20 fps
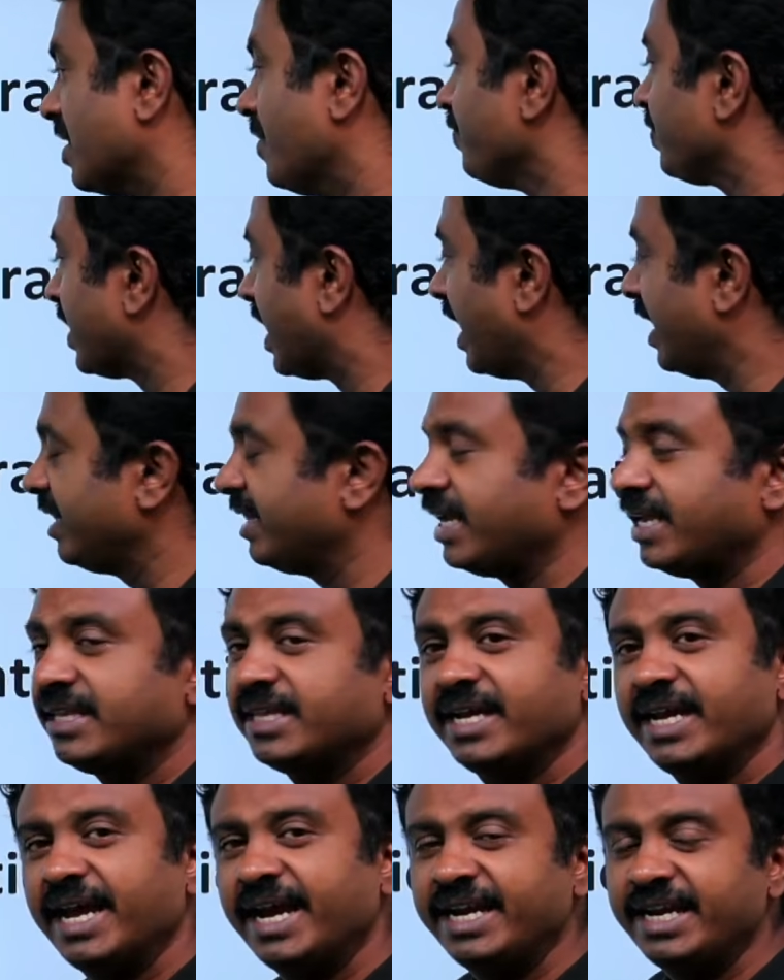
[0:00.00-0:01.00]
And then
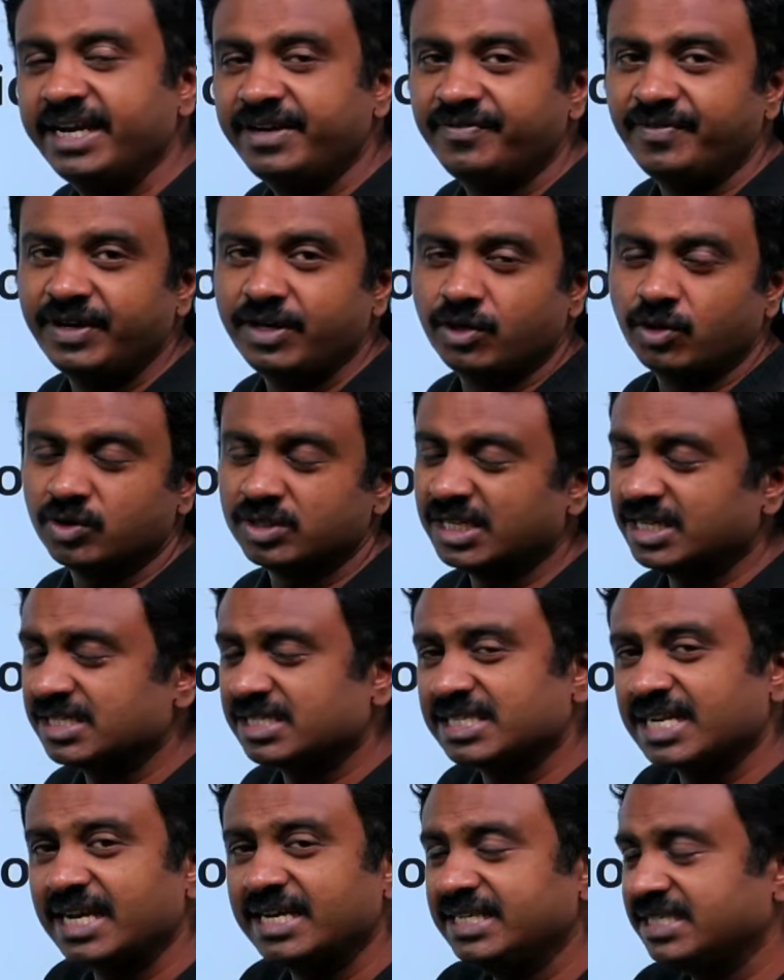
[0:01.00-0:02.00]
the edit window, there is
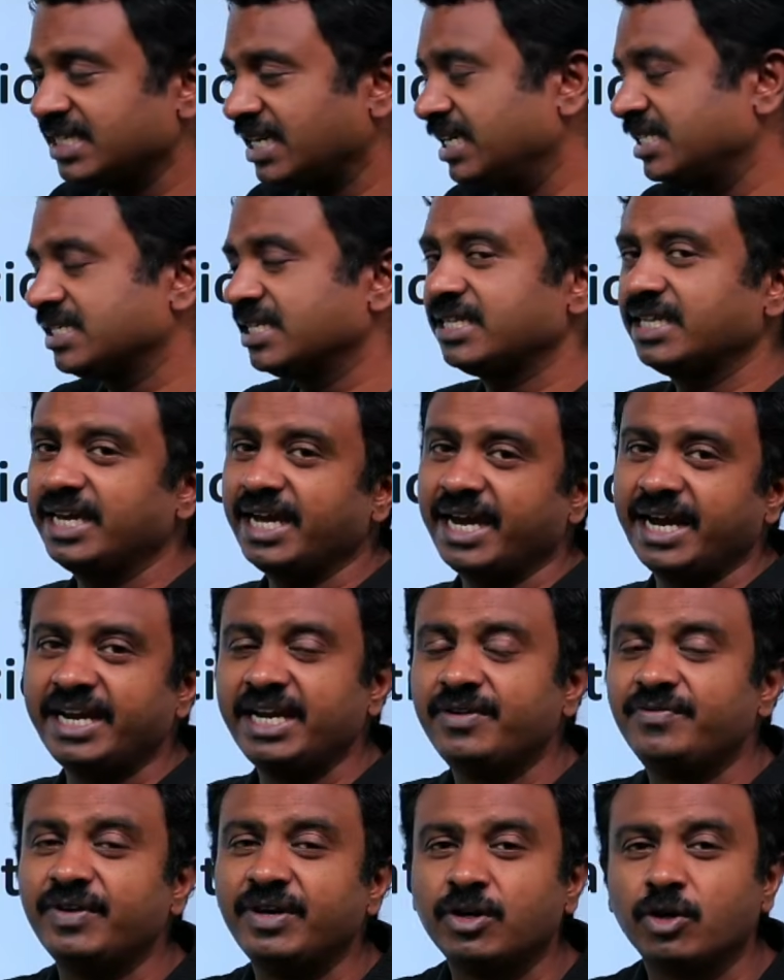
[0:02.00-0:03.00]
slight change in the edit
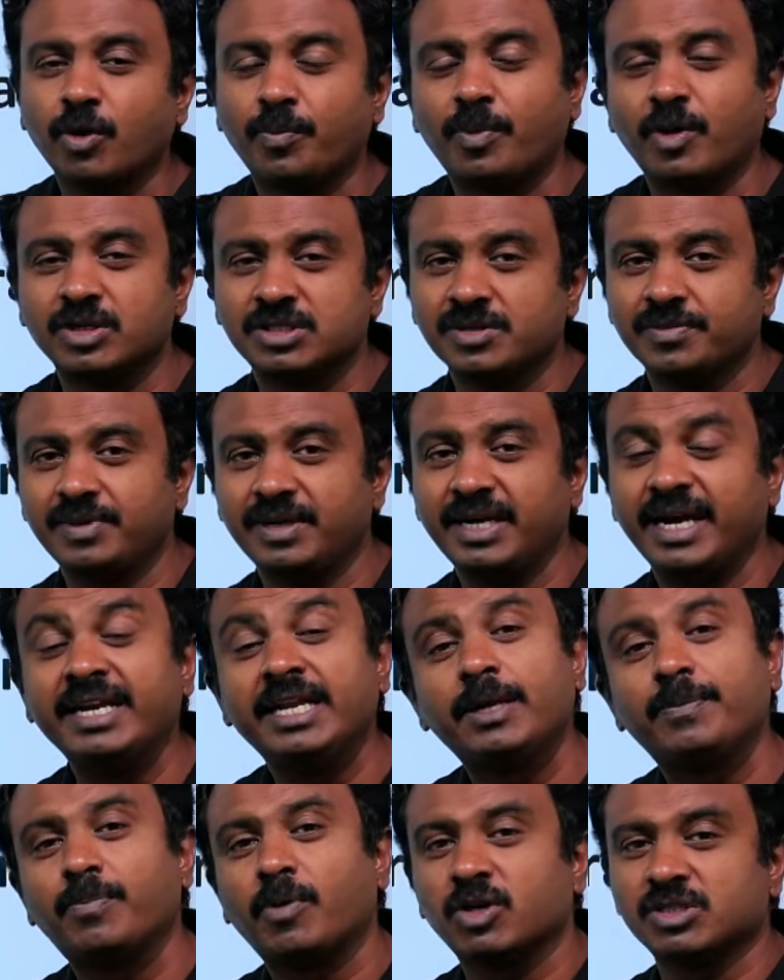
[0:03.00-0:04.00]
window
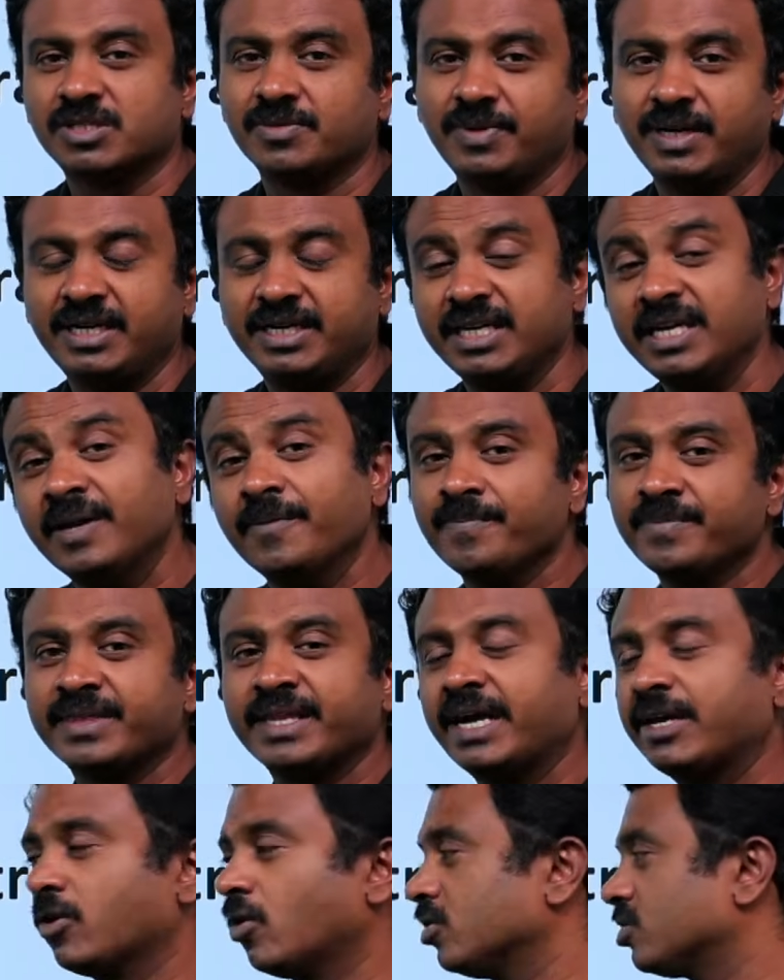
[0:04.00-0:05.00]
possibility, that
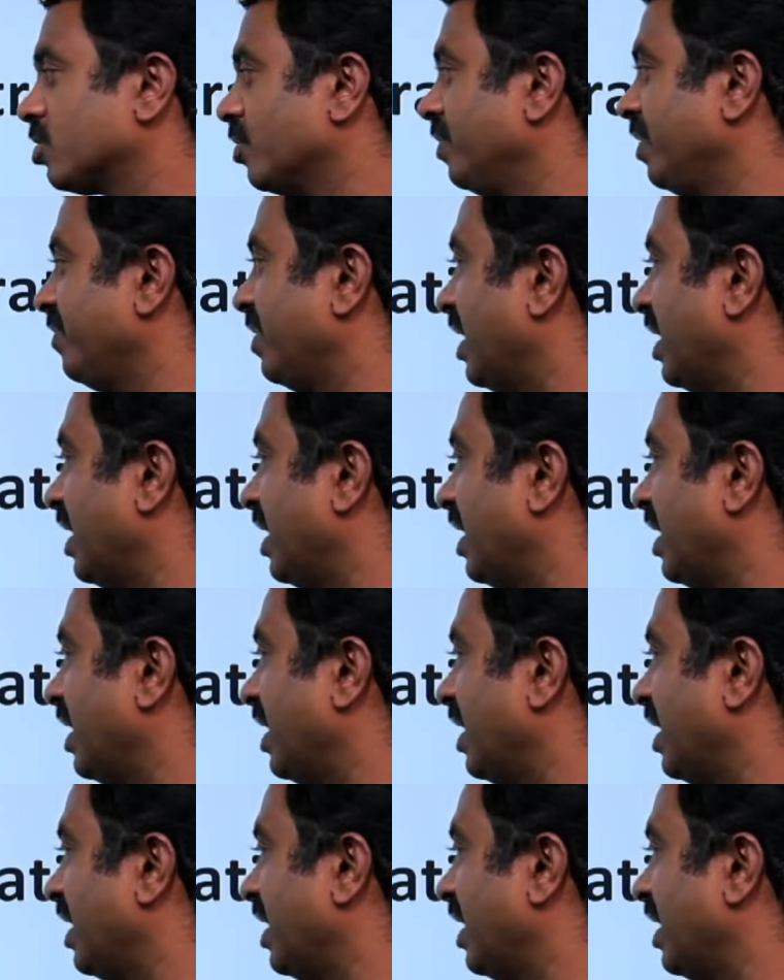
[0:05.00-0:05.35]
also we will